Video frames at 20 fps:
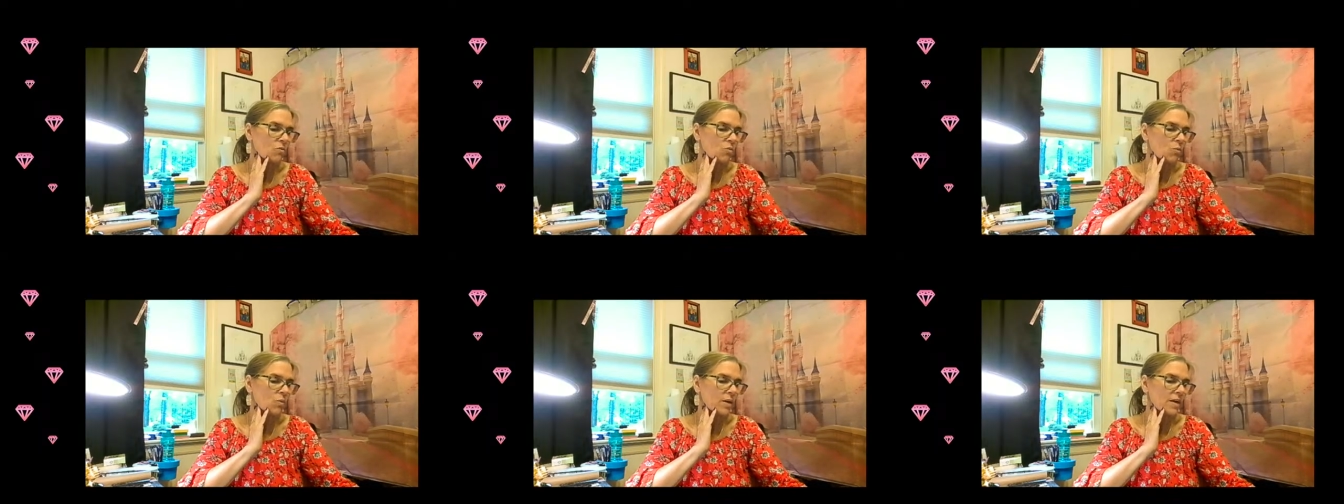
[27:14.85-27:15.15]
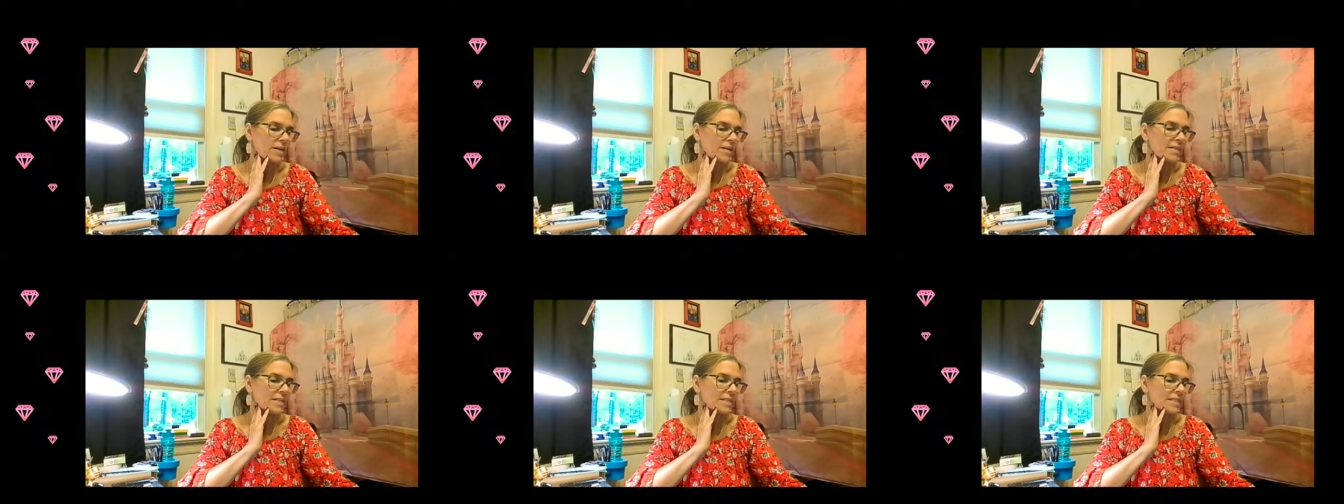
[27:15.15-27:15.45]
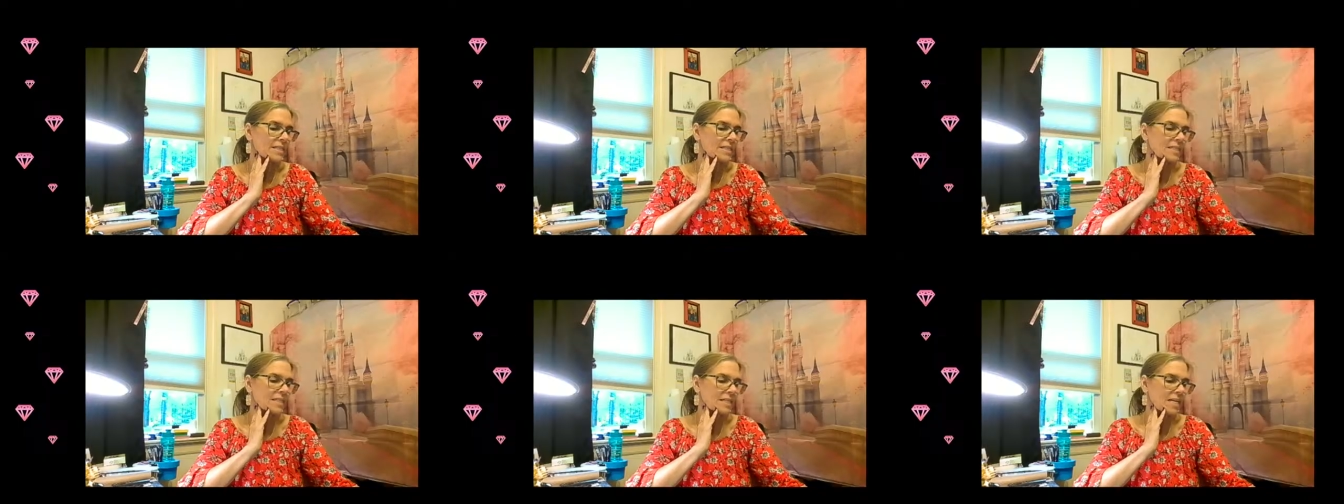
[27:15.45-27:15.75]
Where
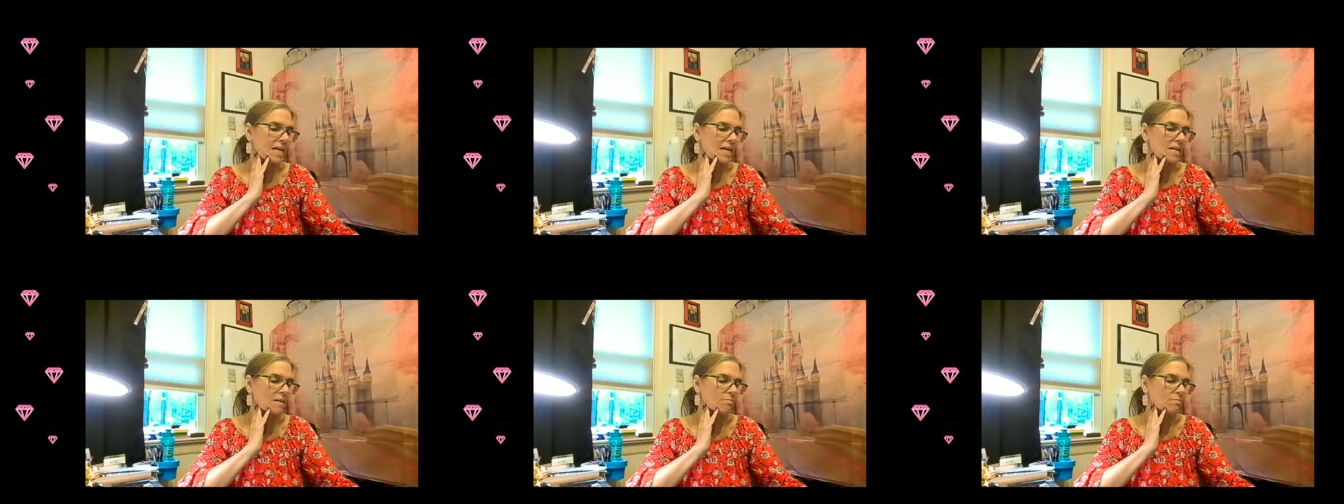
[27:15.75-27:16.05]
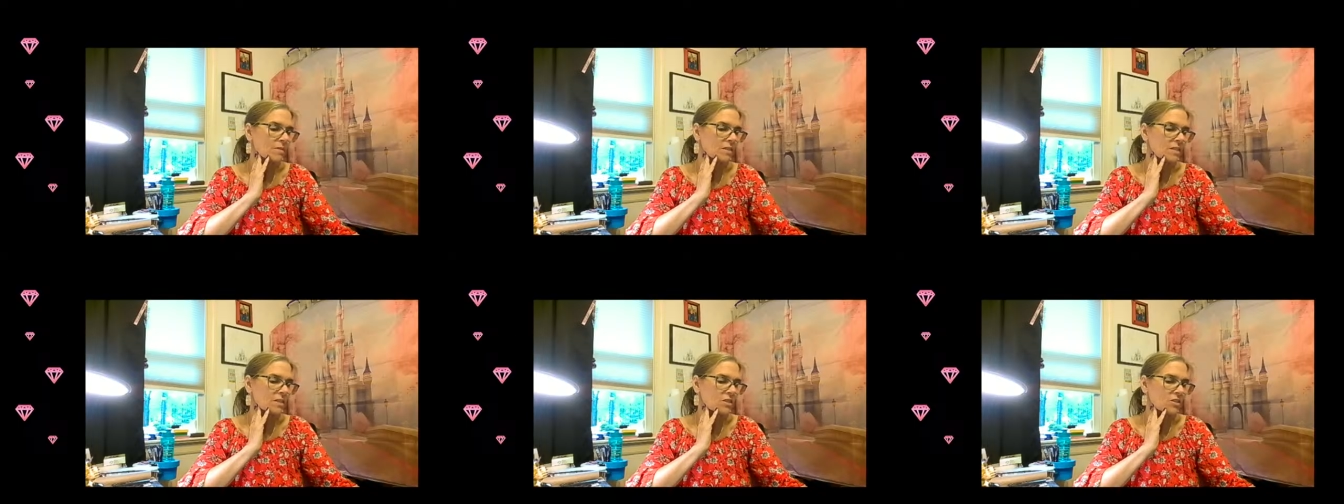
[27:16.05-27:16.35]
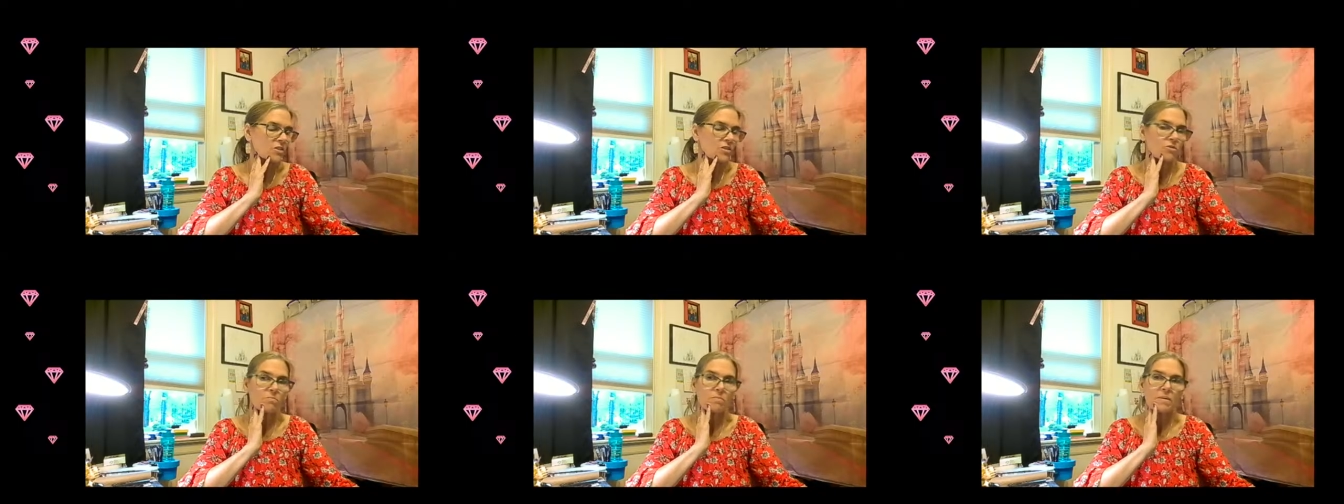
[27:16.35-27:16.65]
it stops,
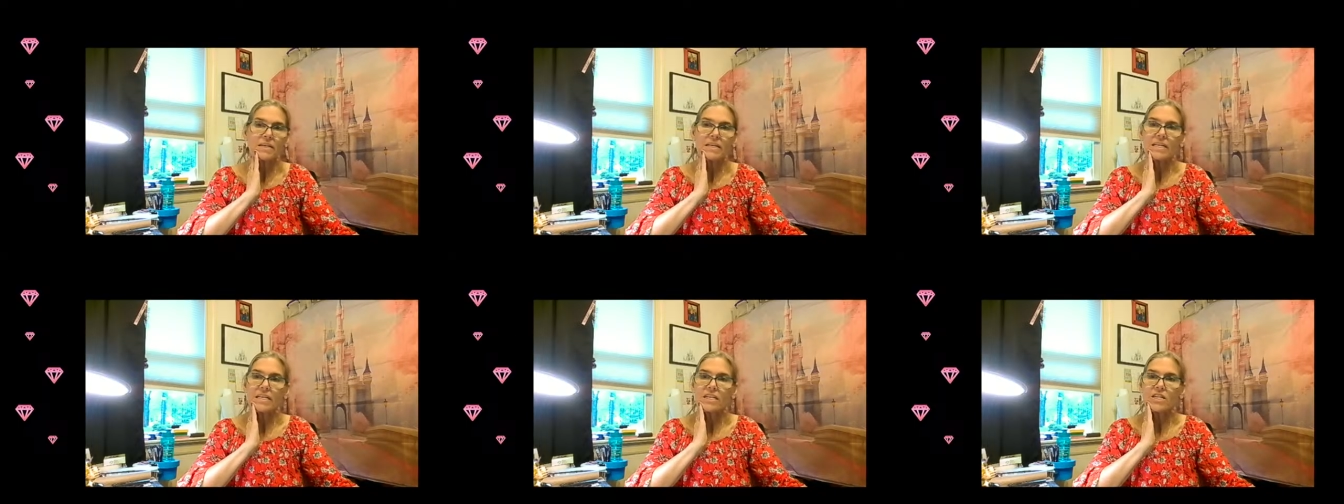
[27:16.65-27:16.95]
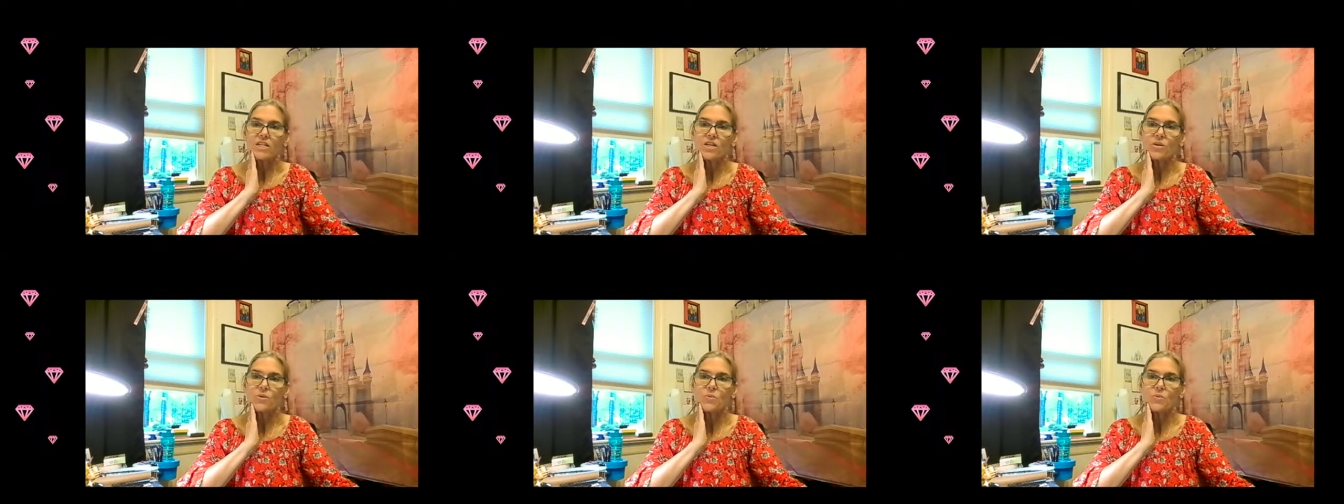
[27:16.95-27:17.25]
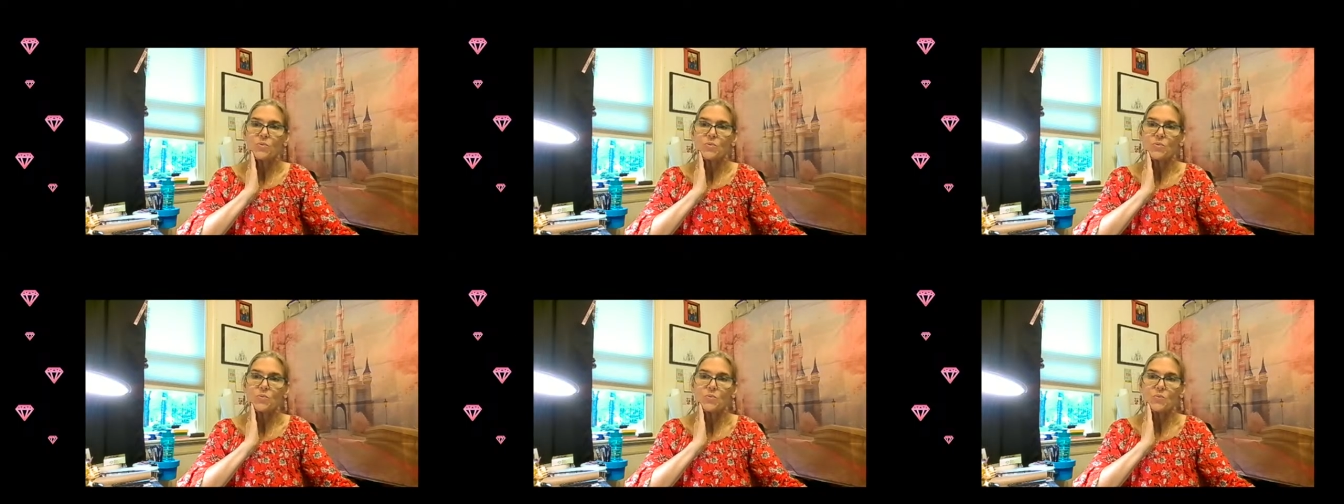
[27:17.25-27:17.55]
nobody
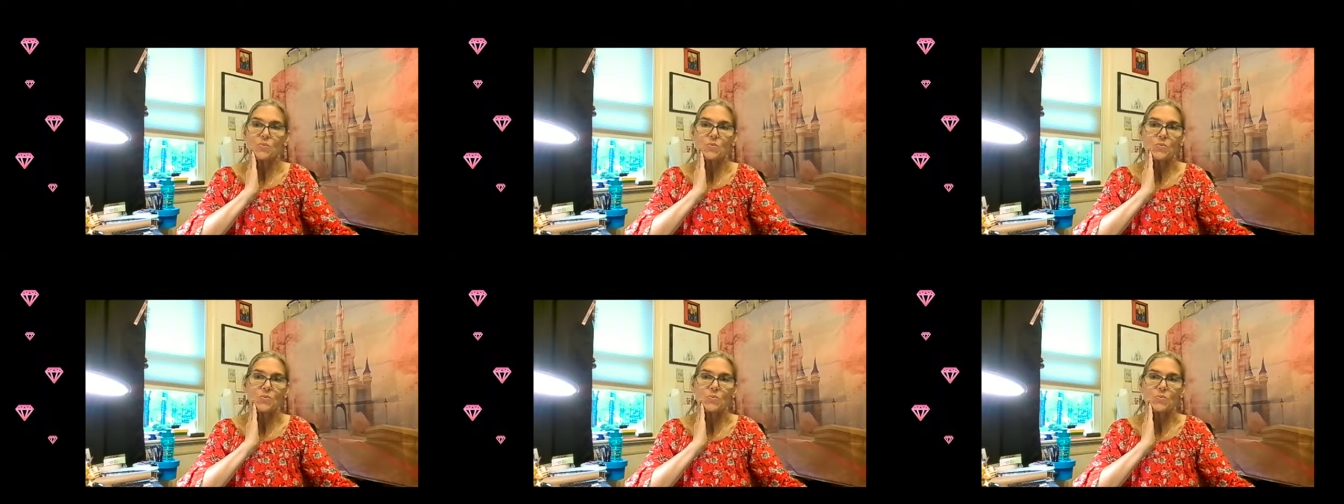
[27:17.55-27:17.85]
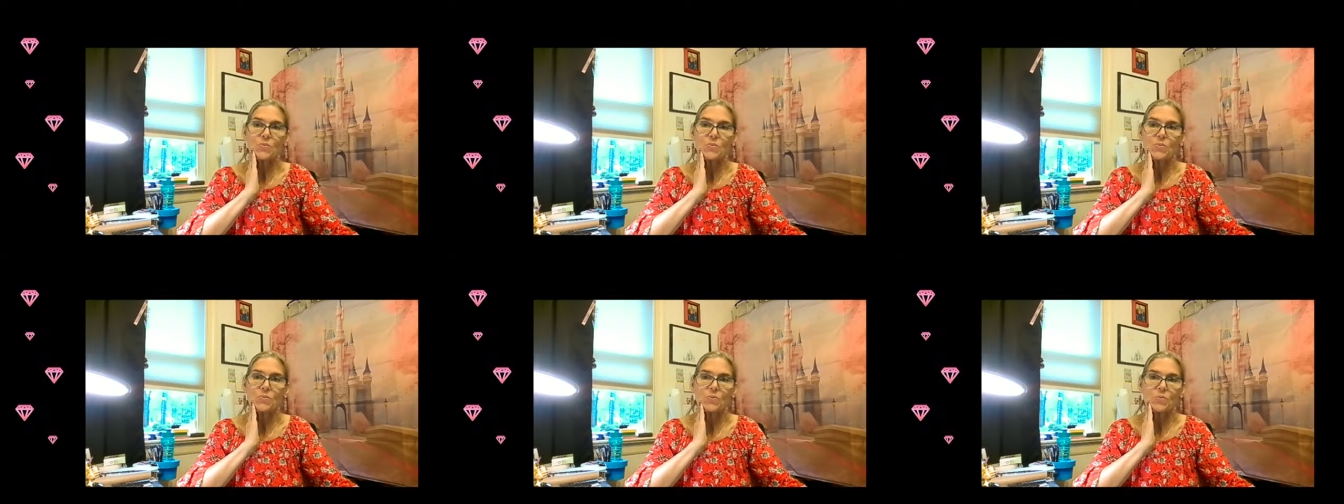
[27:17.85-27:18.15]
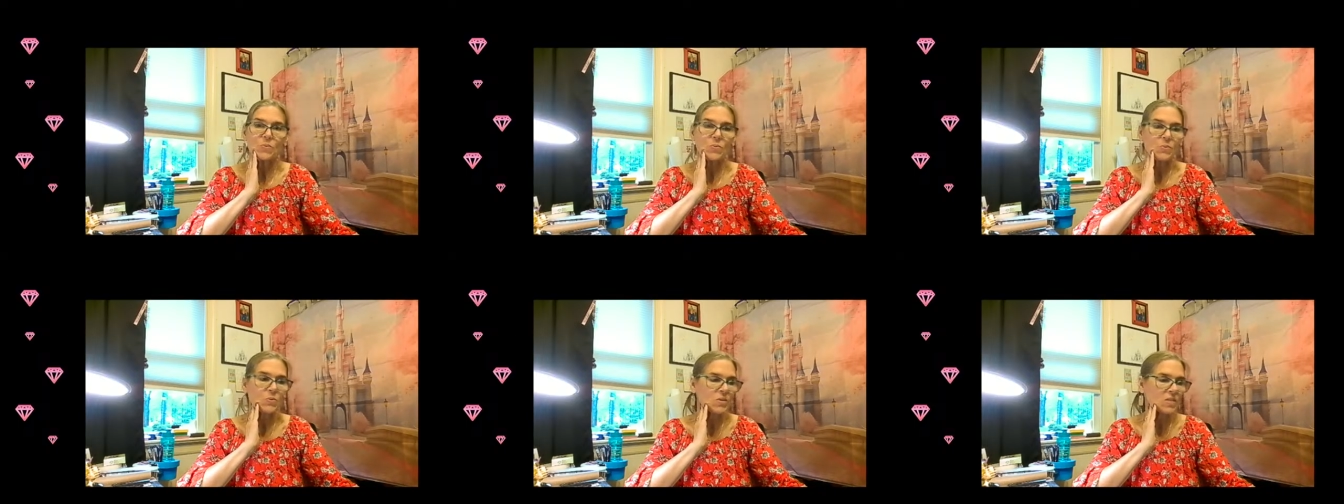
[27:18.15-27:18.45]

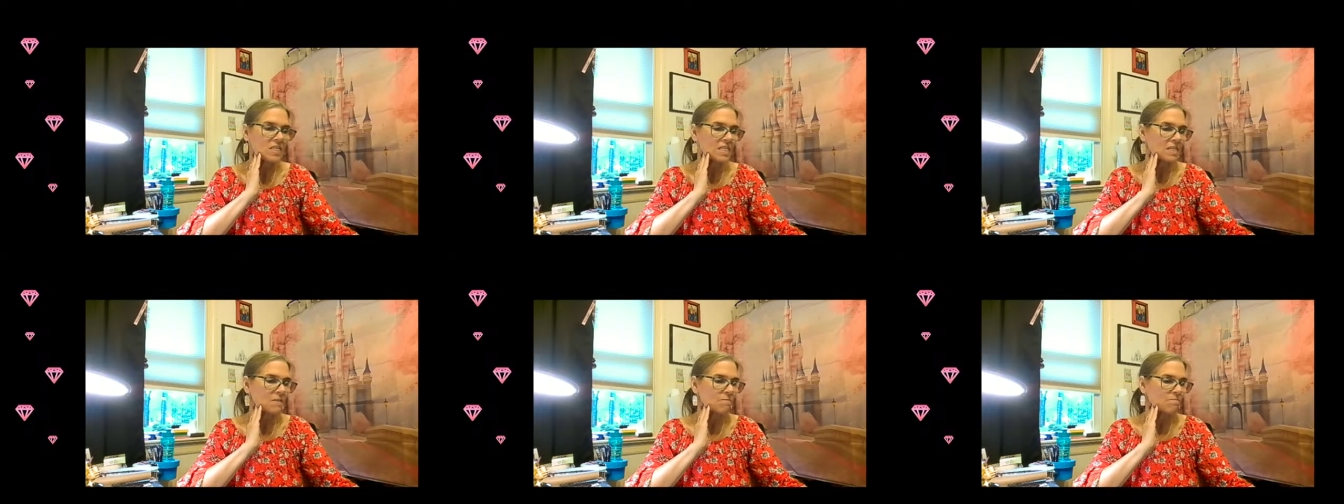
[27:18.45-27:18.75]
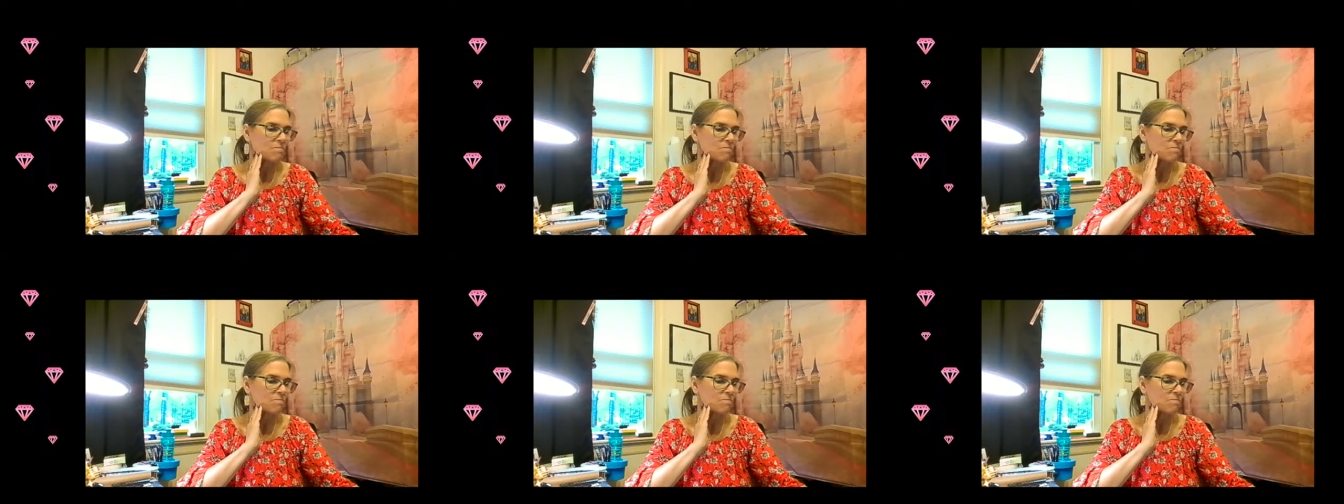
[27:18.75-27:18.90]
knows.